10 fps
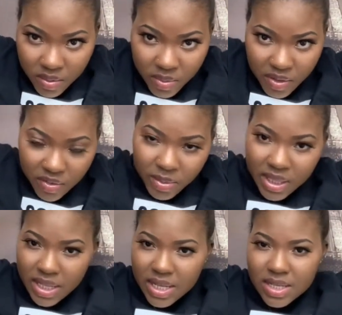Everybody
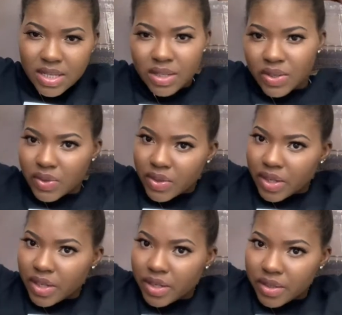has said, no,
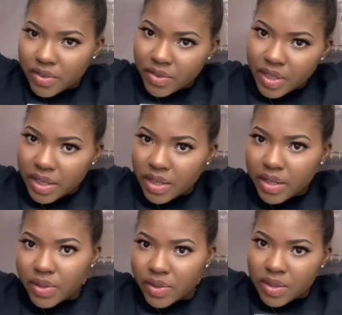girl, gray hair,
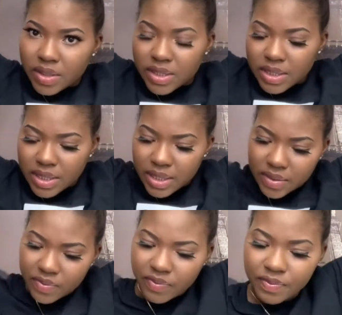don't cut it off.
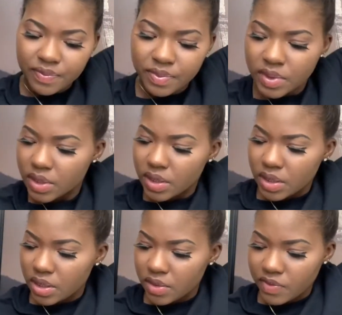
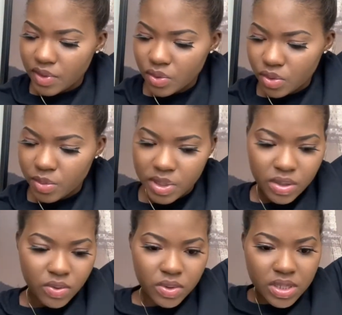If you know me, you
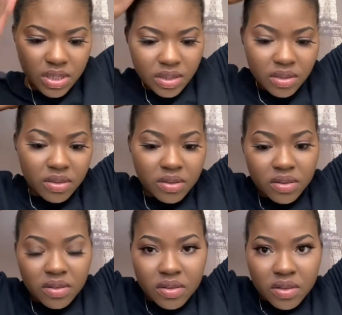know, say,
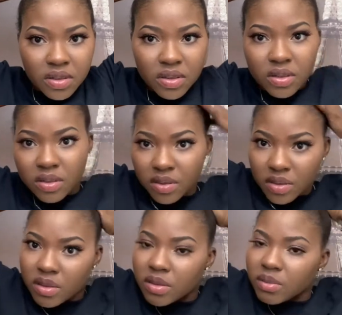
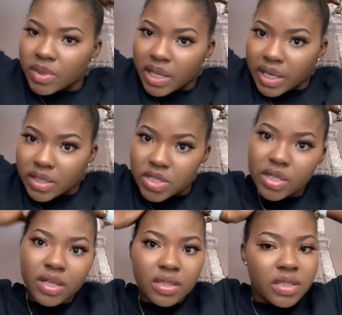I like
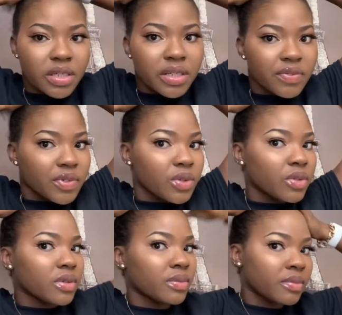short hair, even
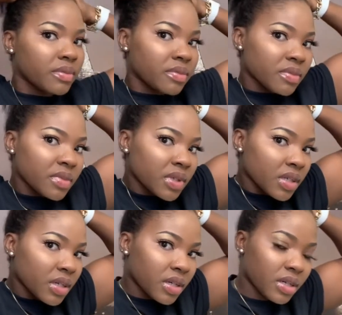though
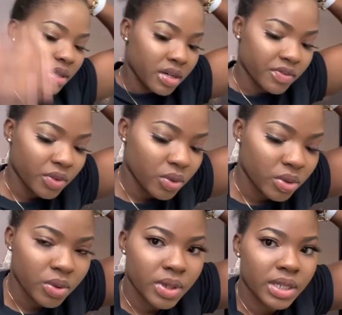I have good
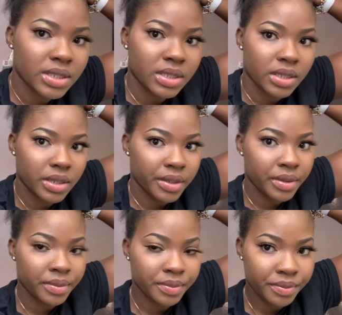quality hair.
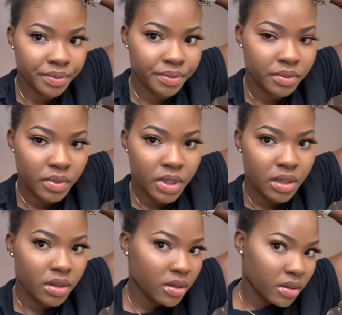
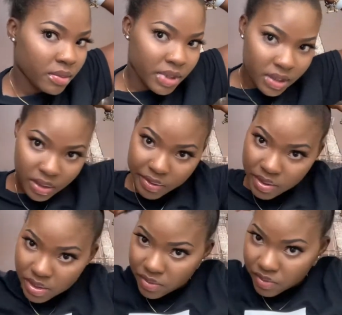My hair
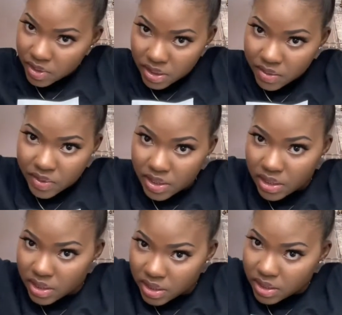is really, really
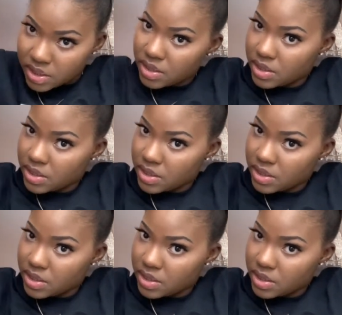thick.